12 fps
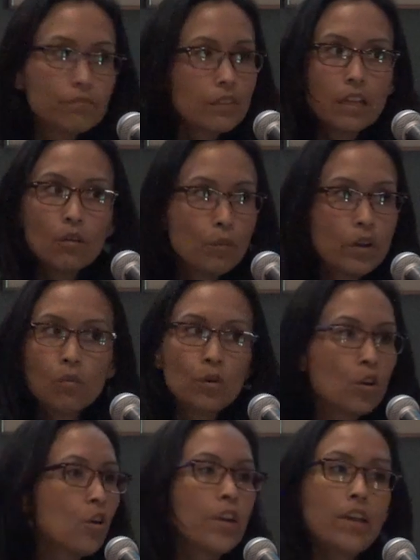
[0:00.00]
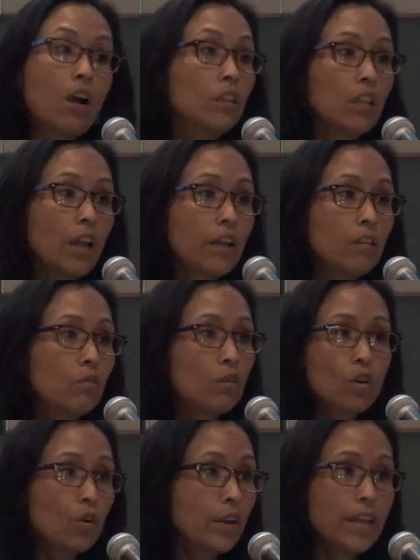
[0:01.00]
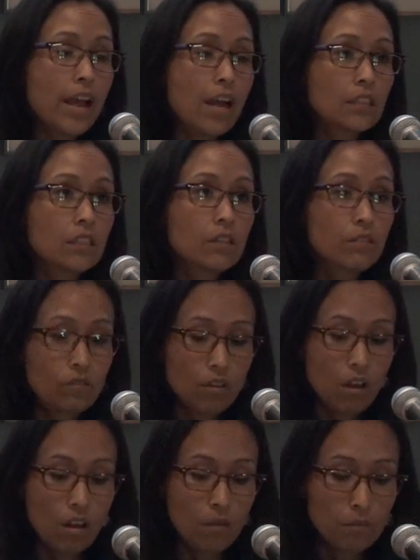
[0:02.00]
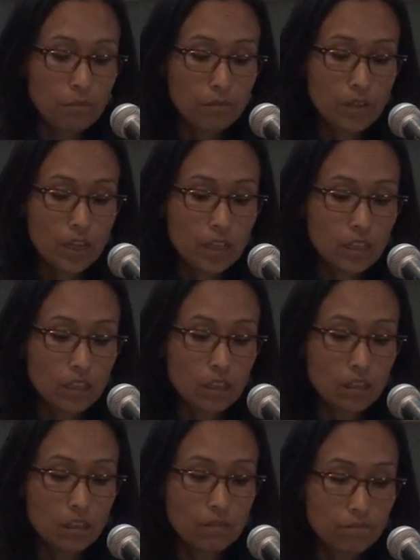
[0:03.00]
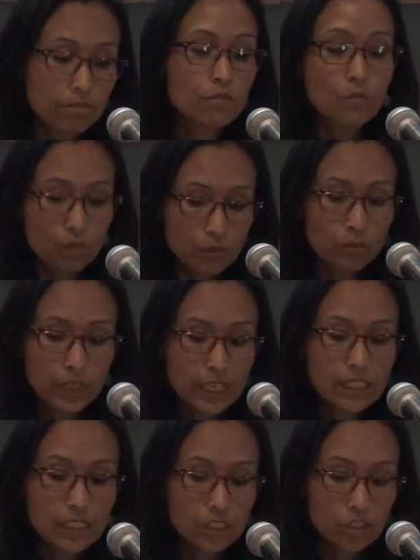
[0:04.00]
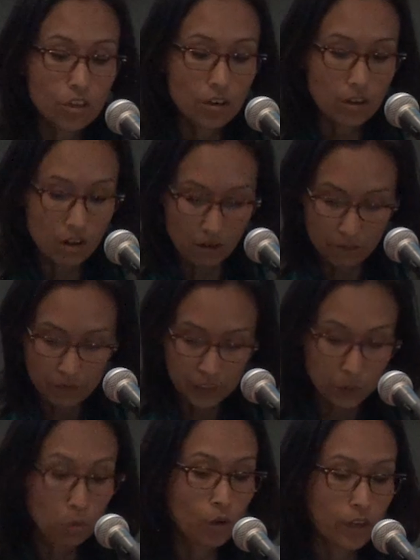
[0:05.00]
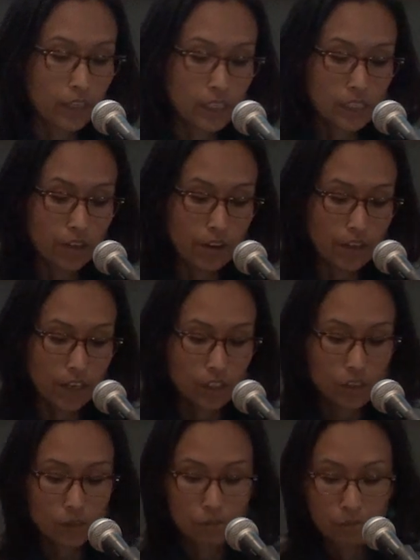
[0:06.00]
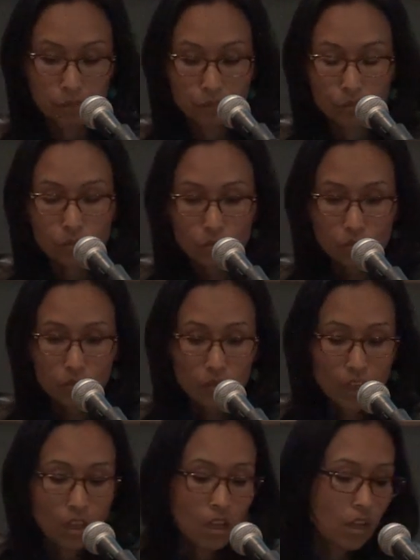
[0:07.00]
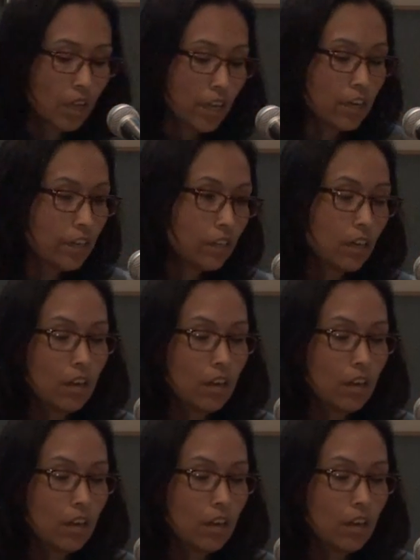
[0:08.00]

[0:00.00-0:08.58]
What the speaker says: we're already online, we're already active, and we need to start exploring these areas. And